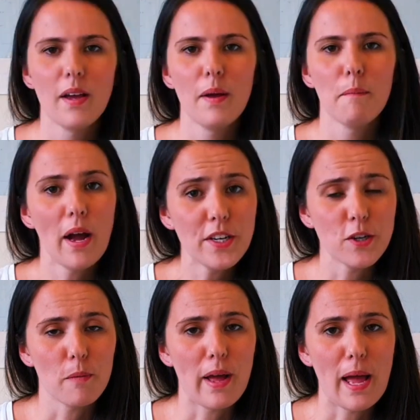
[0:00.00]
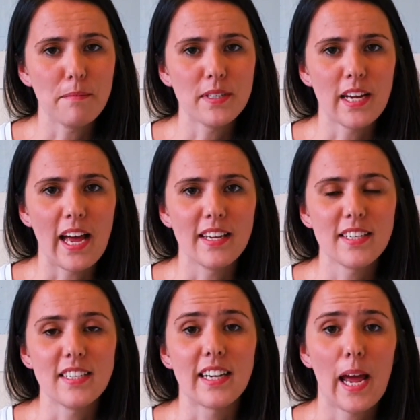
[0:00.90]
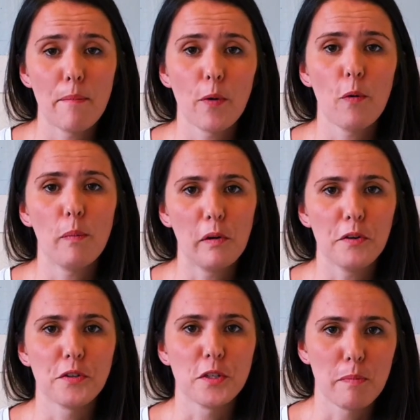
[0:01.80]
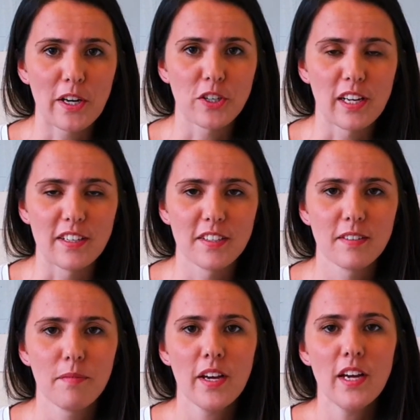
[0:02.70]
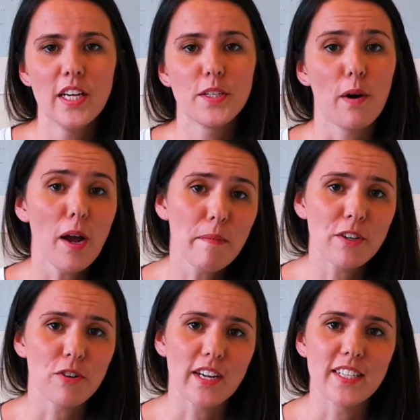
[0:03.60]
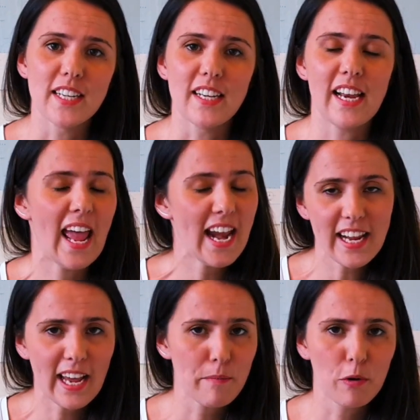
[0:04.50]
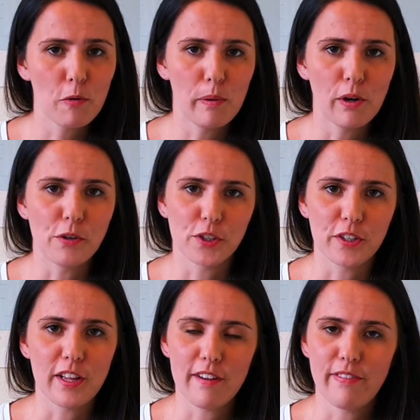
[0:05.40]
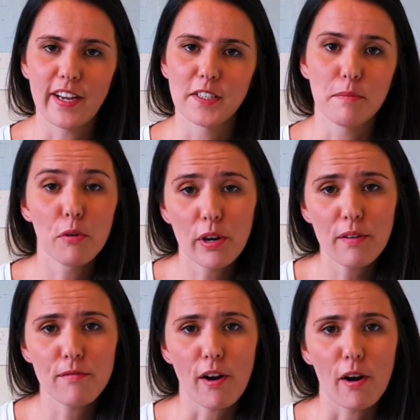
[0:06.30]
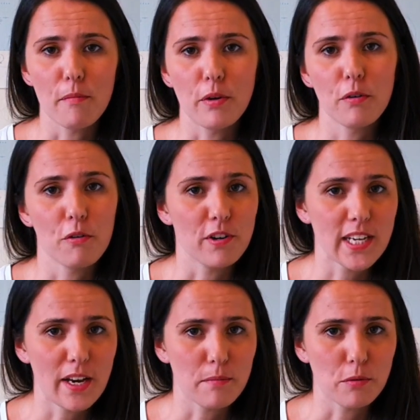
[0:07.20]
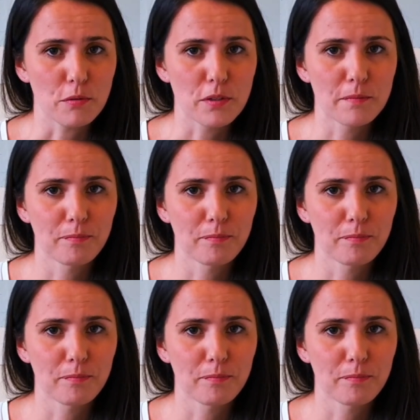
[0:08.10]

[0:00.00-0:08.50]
My job at MCS is a chemical pollution specialist, so I'm interested in any chemical pollution that affects the marine environment or its animals.